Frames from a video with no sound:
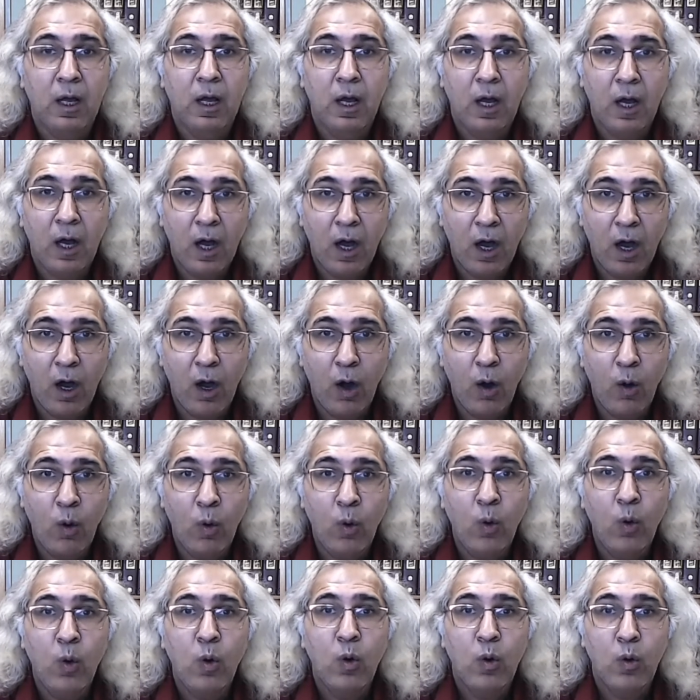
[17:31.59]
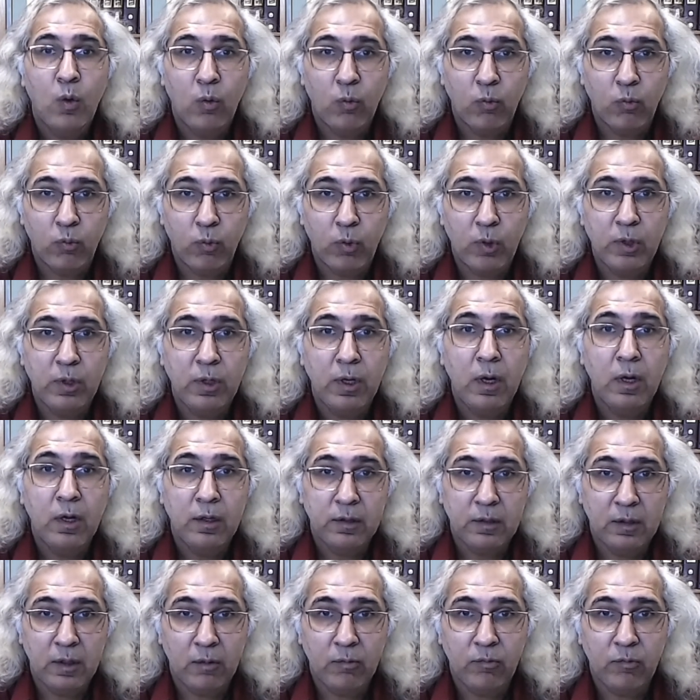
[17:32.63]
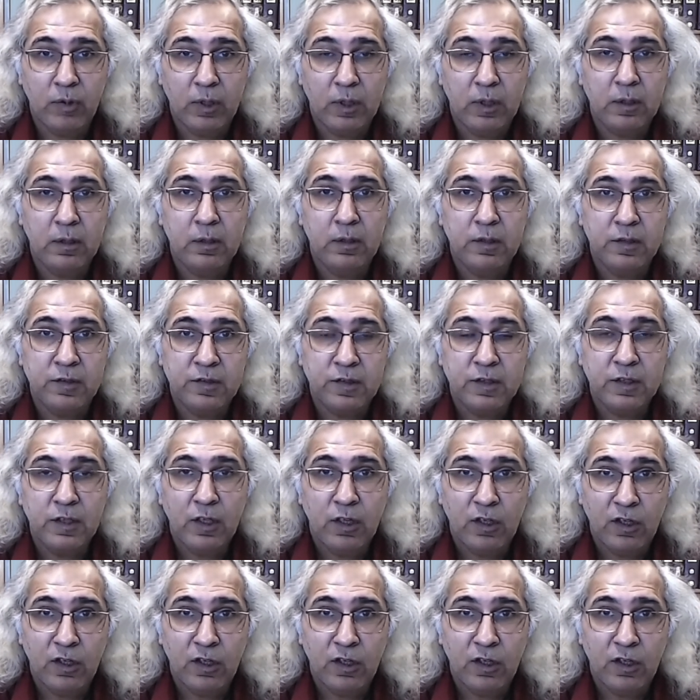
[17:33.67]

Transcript: How would the workers